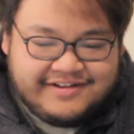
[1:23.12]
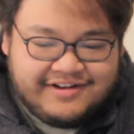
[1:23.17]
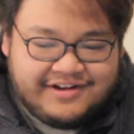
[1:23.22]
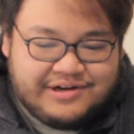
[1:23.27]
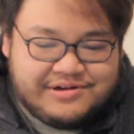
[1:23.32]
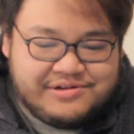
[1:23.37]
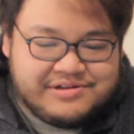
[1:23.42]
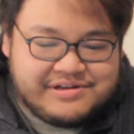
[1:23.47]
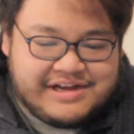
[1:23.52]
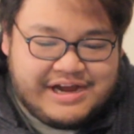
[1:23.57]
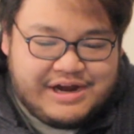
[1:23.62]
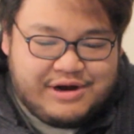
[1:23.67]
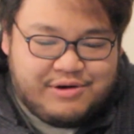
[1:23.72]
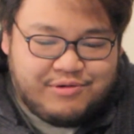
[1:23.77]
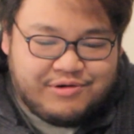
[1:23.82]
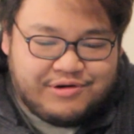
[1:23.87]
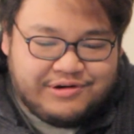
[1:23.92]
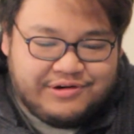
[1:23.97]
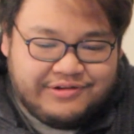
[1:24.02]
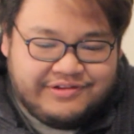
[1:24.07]
Oh, look out,
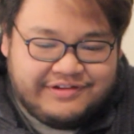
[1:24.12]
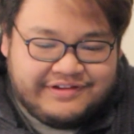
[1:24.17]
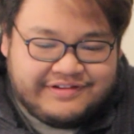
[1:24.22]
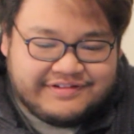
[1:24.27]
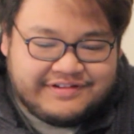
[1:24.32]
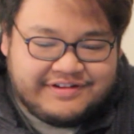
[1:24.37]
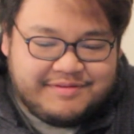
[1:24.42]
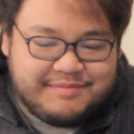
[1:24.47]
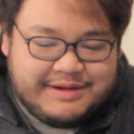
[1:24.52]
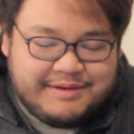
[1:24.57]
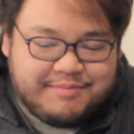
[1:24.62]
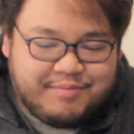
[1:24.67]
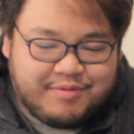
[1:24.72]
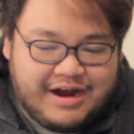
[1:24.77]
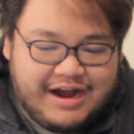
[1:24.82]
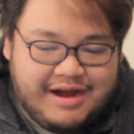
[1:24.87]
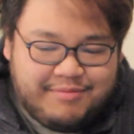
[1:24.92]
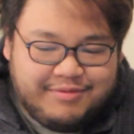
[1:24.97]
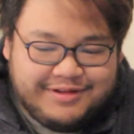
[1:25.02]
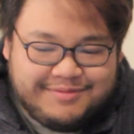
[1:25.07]
world. This is going to be a
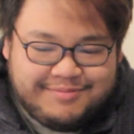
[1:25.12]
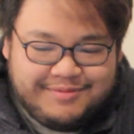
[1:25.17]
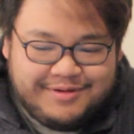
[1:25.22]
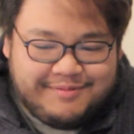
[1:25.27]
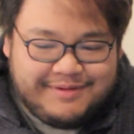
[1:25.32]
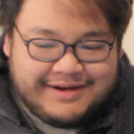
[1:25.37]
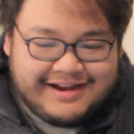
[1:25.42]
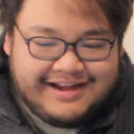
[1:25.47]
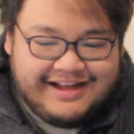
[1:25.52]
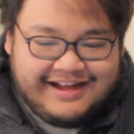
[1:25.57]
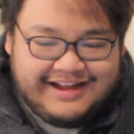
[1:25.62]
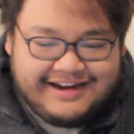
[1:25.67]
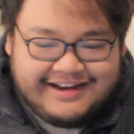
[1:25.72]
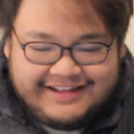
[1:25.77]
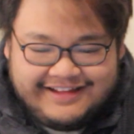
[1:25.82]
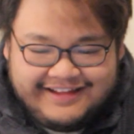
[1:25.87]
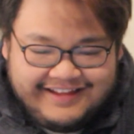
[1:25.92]
problem. Oh, my God.